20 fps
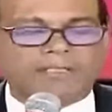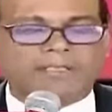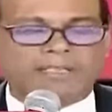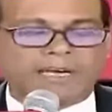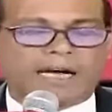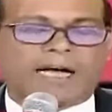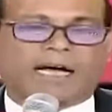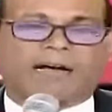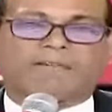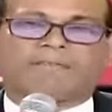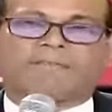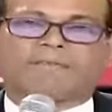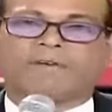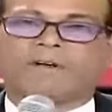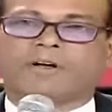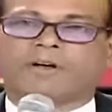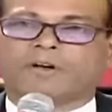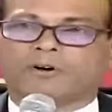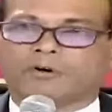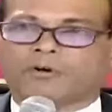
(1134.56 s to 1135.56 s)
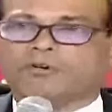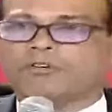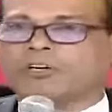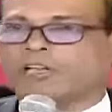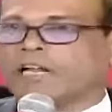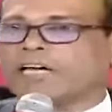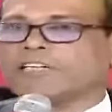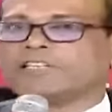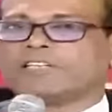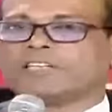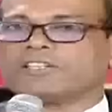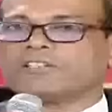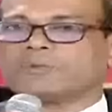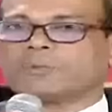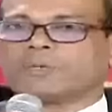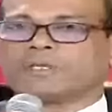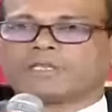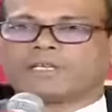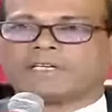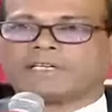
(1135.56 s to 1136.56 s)
have good relations
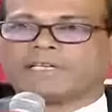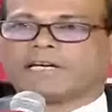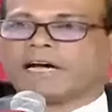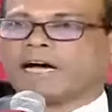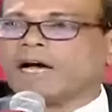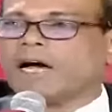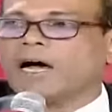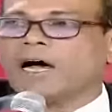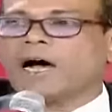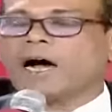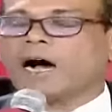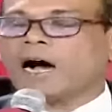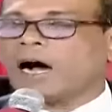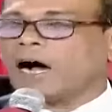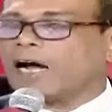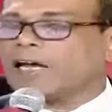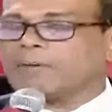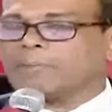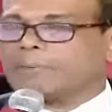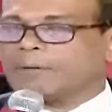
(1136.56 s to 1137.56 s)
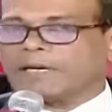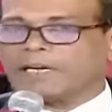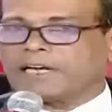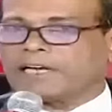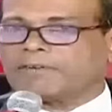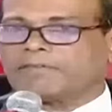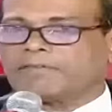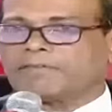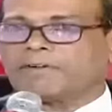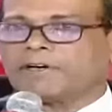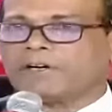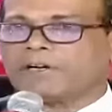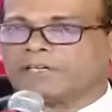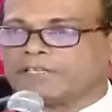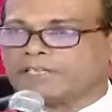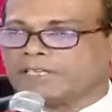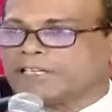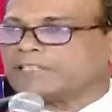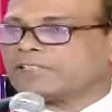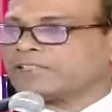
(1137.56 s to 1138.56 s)
with India. I believe
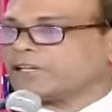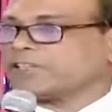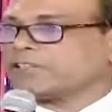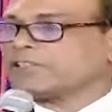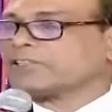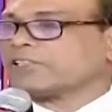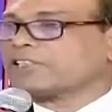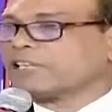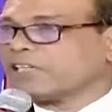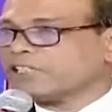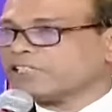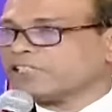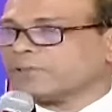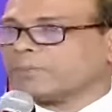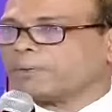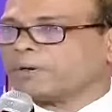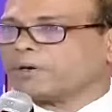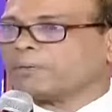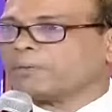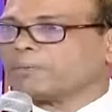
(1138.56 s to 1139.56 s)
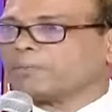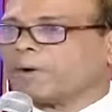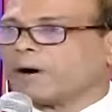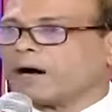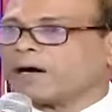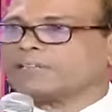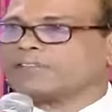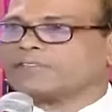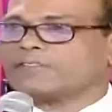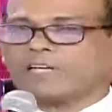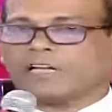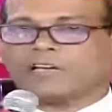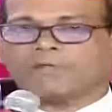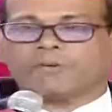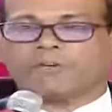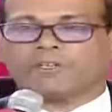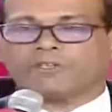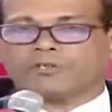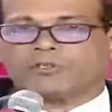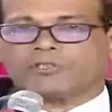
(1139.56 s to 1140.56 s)
these are the sensible paths
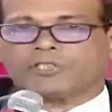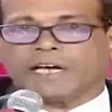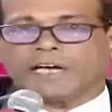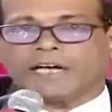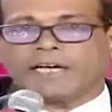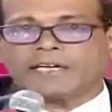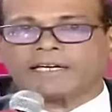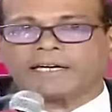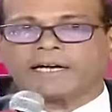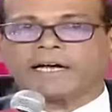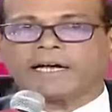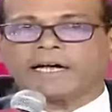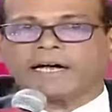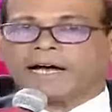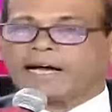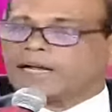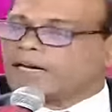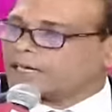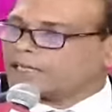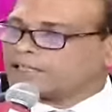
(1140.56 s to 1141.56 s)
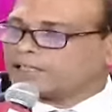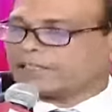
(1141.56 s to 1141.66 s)
that we should take, and I